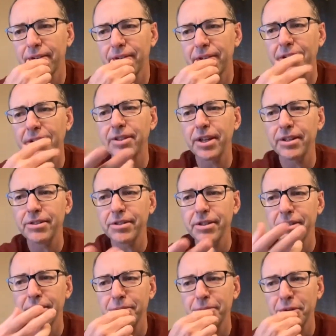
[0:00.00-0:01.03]
tell tell us a
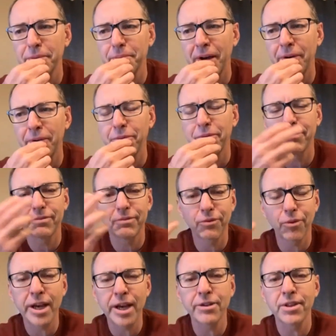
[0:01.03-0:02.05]
little bit about
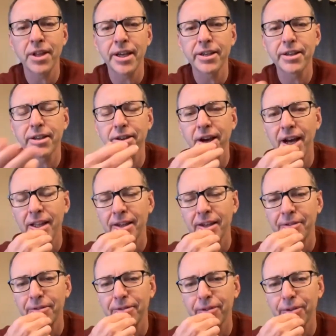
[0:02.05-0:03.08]
why you like High
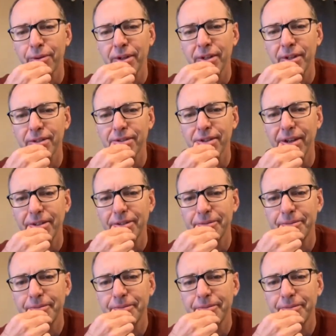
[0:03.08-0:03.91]
Level for real estate?